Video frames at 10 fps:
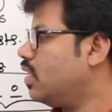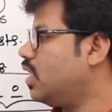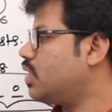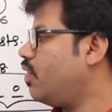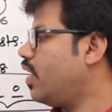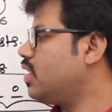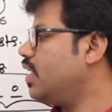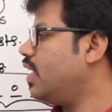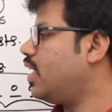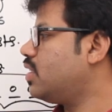That's why what is the
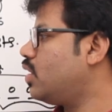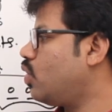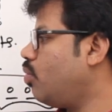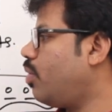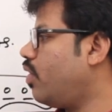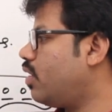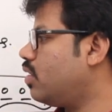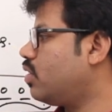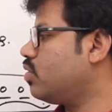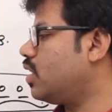nearest 2
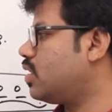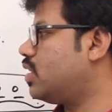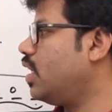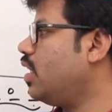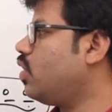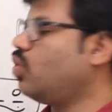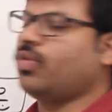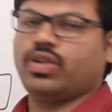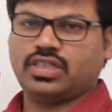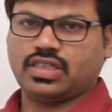power to 60? 2
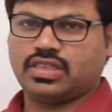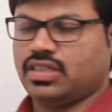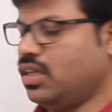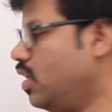power 6.